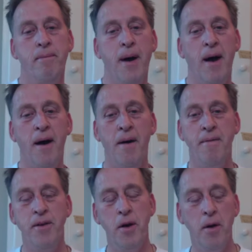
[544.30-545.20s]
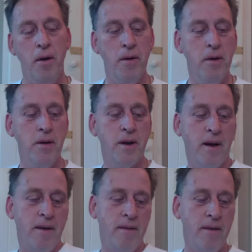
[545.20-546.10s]
but you
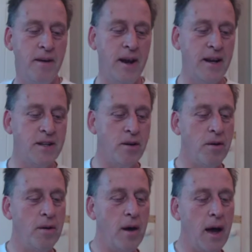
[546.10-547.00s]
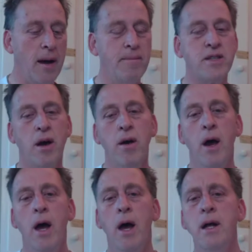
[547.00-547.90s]
don't need to. So
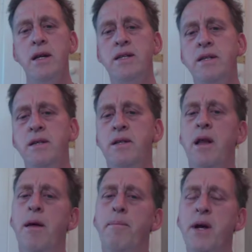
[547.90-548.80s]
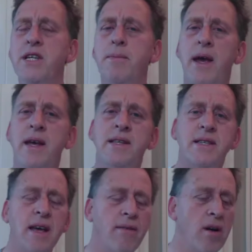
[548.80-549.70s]
bishop
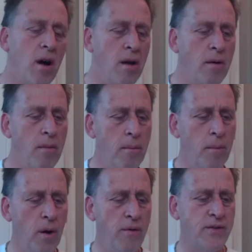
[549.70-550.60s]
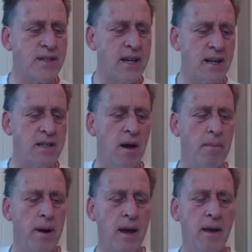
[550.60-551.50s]
e7 on move 6, I
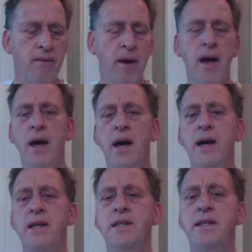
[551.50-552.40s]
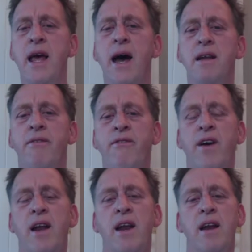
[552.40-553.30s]
believe, is now
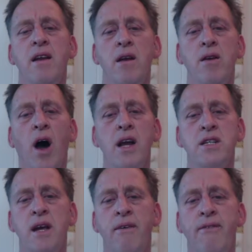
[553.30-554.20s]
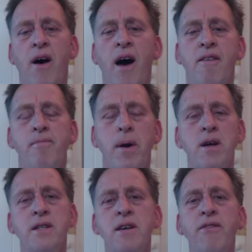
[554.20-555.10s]
defending knight g5,
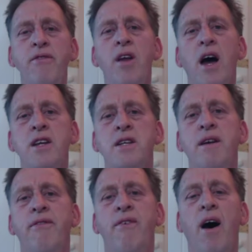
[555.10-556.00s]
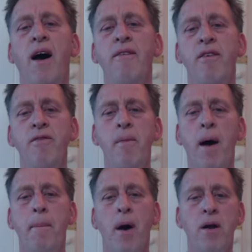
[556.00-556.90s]
because if knight g5, if
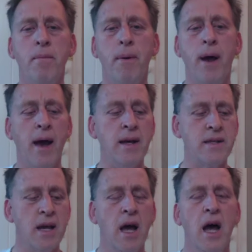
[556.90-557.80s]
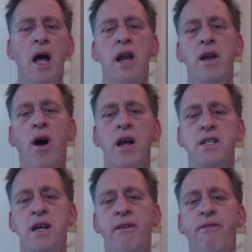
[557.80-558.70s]
my opponent plays knight
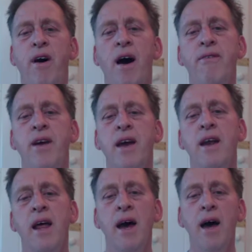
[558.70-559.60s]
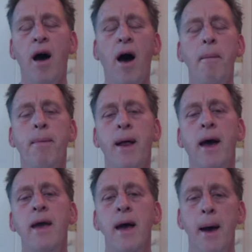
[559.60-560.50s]
g5 here now, I
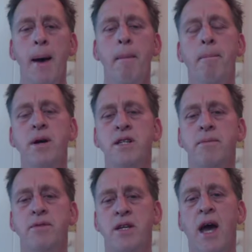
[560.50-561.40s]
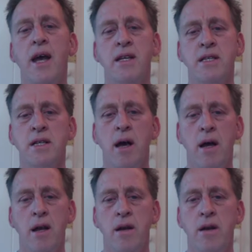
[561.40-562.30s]
play bishop takes
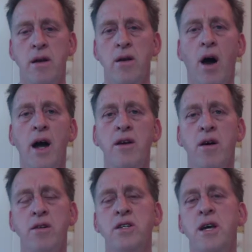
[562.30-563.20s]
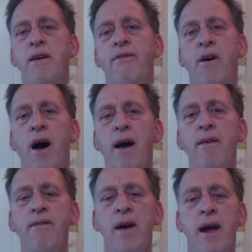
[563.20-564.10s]
knight on
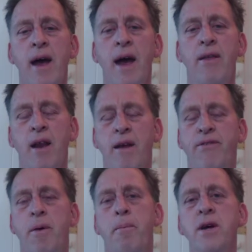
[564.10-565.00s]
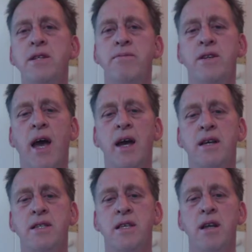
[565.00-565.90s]
g5, and then if the bishop
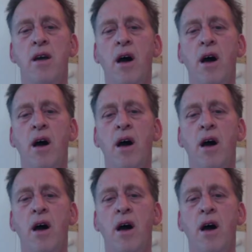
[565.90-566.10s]
takes the